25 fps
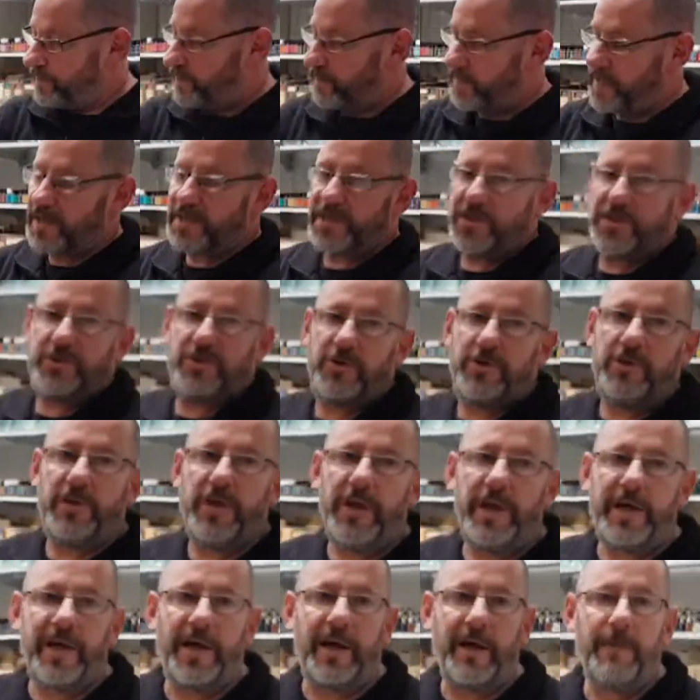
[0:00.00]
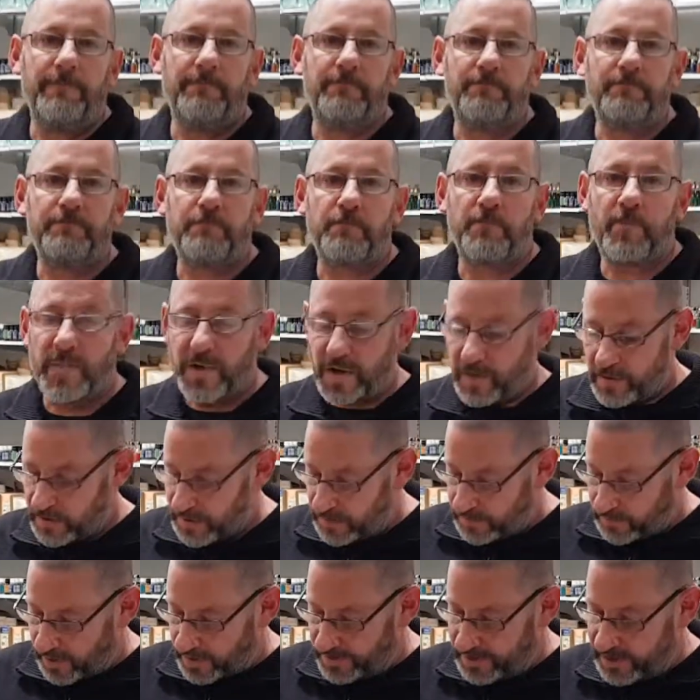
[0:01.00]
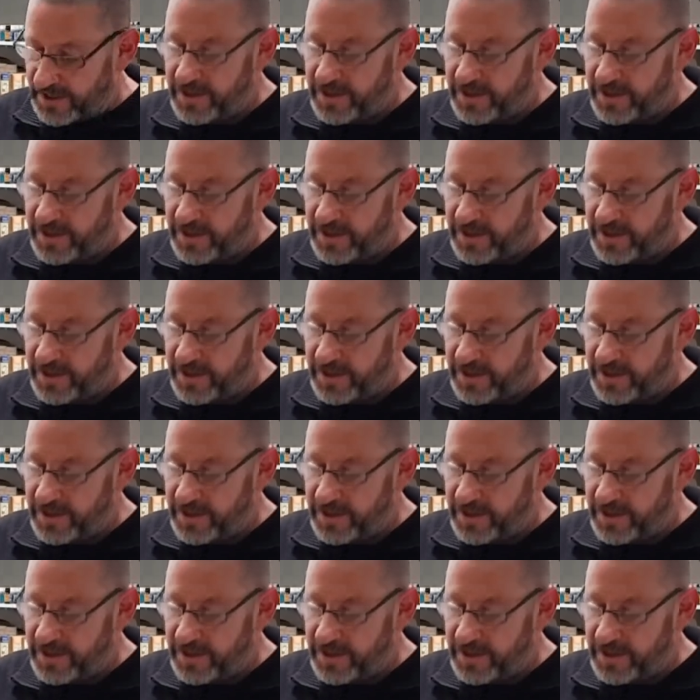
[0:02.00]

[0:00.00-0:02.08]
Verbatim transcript: that's a two litre. This one's